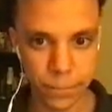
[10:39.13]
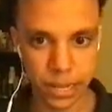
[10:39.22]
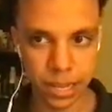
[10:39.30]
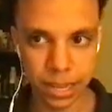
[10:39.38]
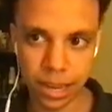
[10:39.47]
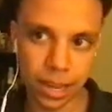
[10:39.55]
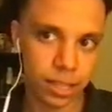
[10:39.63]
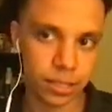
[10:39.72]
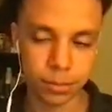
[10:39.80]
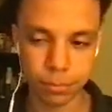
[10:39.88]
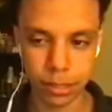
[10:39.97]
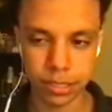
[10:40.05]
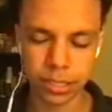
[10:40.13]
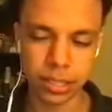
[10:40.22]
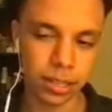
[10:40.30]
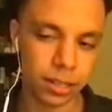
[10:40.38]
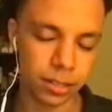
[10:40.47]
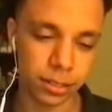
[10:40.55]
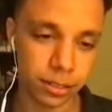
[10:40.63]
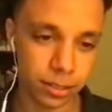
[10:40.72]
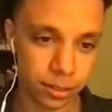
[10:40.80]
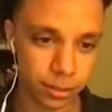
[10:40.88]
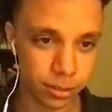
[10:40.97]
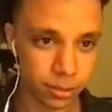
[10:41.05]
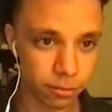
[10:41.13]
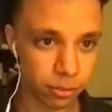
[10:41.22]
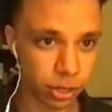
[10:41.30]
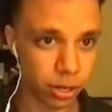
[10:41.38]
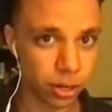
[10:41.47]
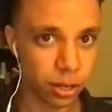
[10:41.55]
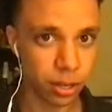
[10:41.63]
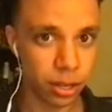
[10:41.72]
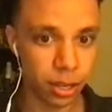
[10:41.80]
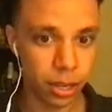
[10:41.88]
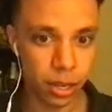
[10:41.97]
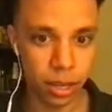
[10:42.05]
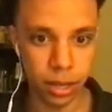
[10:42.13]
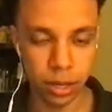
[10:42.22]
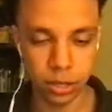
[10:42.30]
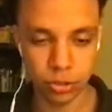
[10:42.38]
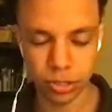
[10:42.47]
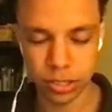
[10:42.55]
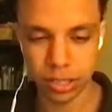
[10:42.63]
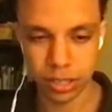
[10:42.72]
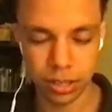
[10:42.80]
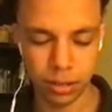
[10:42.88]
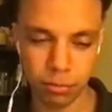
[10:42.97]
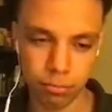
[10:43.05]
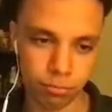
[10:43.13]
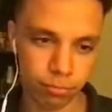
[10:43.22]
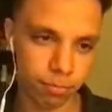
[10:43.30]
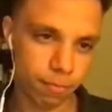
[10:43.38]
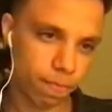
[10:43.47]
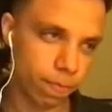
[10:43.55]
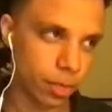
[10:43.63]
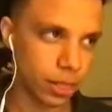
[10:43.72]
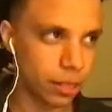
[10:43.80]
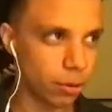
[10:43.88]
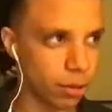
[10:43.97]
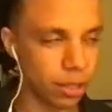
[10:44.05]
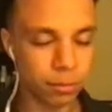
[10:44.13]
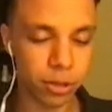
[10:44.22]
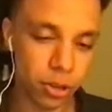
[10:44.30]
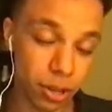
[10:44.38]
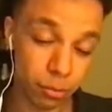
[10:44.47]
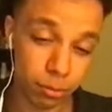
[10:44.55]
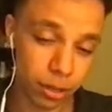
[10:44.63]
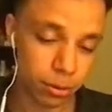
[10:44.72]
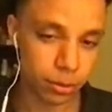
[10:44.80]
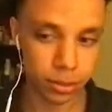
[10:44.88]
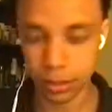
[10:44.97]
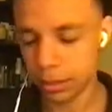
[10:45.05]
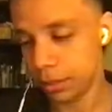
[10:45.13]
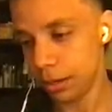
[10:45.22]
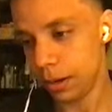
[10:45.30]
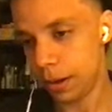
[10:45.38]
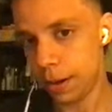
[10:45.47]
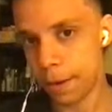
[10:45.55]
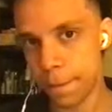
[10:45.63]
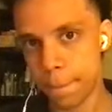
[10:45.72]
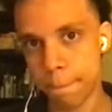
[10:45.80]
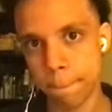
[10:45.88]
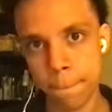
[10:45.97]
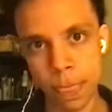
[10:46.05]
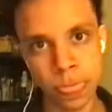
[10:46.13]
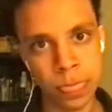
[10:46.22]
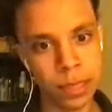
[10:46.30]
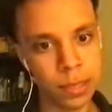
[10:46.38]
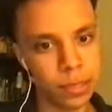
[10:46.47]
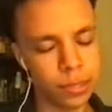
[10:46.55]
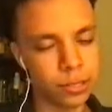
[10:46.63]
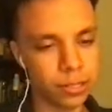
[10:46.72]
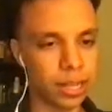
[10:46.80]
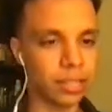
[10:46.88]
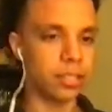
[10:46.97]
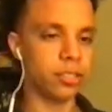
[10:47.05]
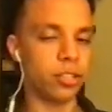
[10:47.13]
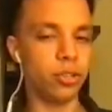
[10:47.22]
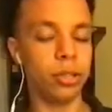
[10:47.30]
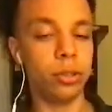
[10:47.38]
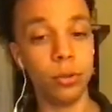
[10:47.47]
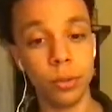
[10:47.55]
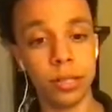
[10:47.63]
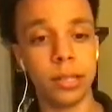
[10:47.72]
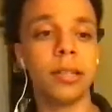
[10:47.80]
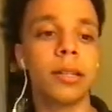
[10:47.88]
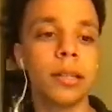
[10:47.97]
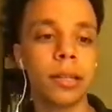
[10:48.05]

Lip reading: And yeah, that's basically it. It's just a very interesting little element you can play with. There's a lot of things that you can do with it,